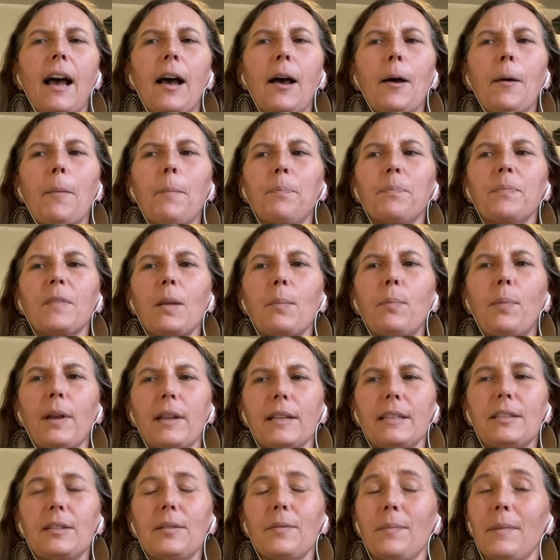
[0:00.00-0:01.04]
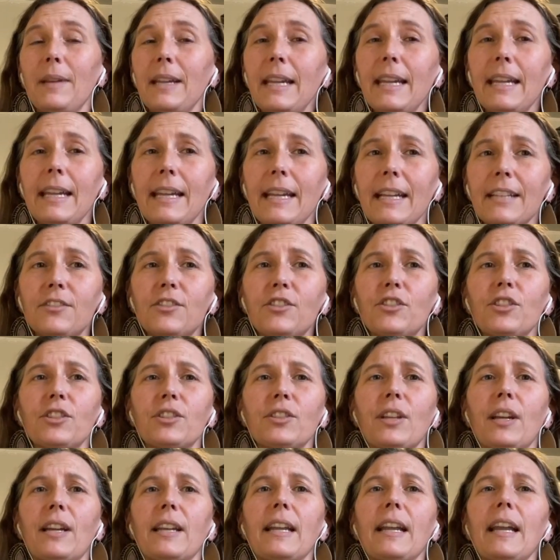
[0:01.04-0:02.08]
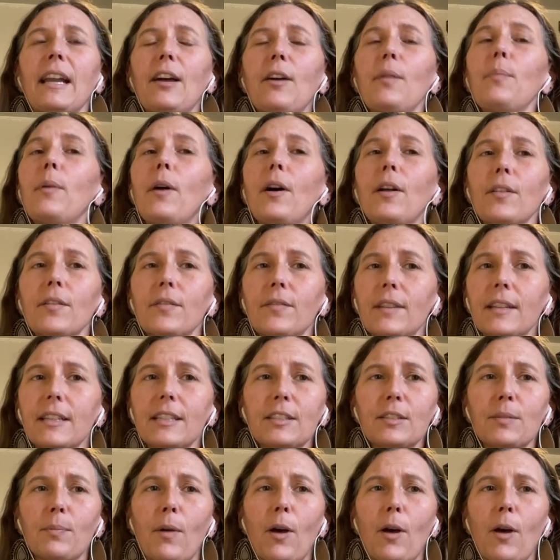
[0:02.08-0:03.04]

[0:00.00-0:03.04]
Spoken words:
But to me, it's just going to help all of these